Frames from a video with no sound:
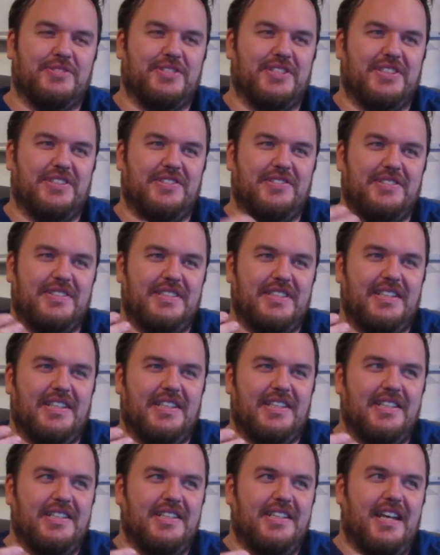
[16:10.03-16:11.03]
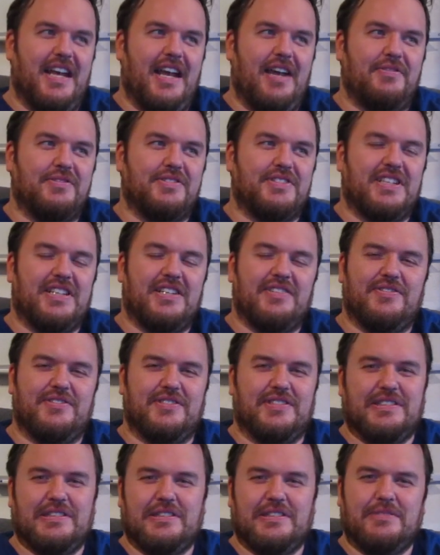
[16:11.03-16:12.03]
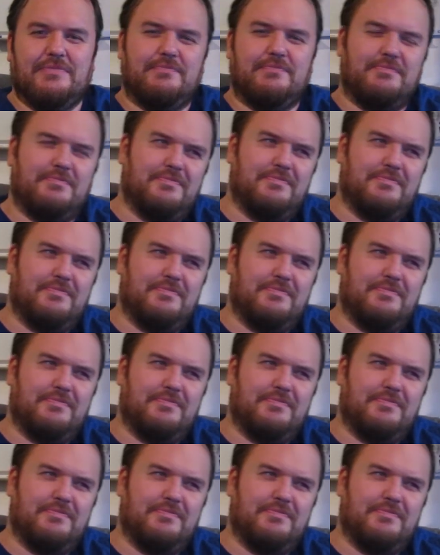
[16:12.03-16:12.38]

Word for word: So I was there for